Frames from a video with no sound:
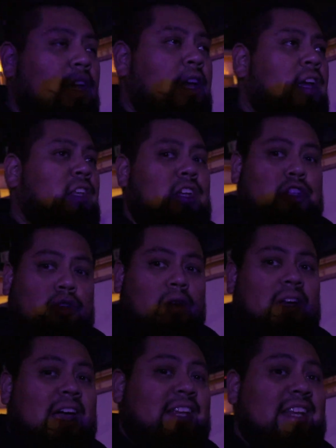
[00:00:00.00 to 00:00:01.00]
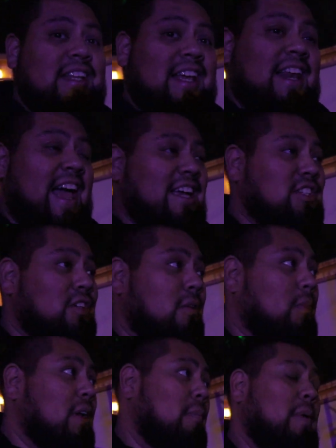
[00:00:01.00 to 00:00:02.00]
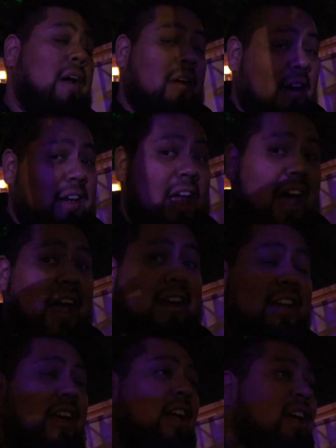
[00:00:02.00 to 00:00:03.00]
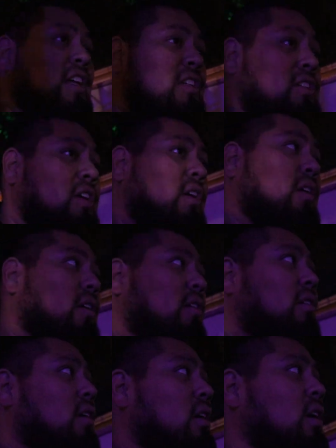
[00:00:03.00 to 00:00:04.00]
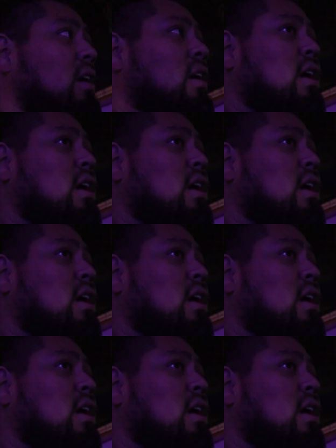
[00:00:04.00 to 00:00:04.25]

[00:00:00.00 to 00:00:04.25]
they did last the tree year. like they did last year, but apparently not. So they did some, like...